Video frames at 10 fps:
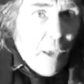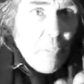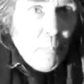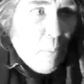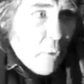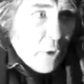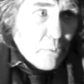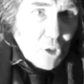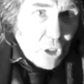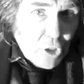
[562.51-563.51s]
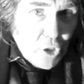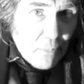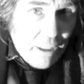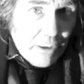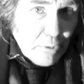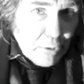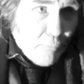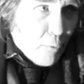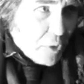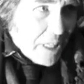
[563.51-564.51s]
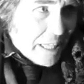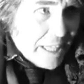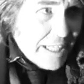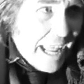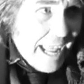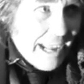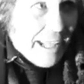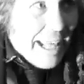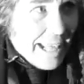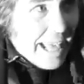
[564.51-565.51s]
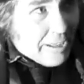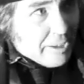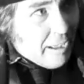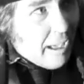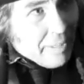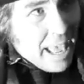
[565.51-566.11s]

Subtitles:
and the boy was dodging backwards and forwards, and in his hand he held a gun,